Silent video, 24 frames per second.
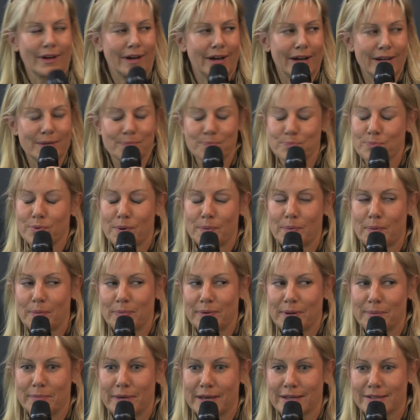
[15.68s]
I'd
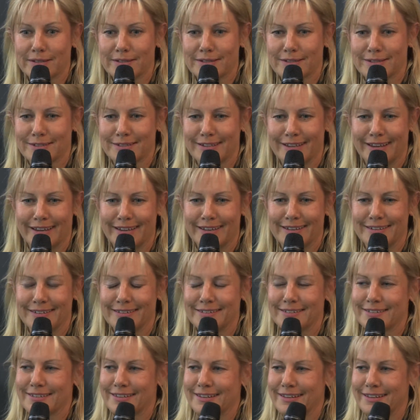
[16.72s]
probably mix and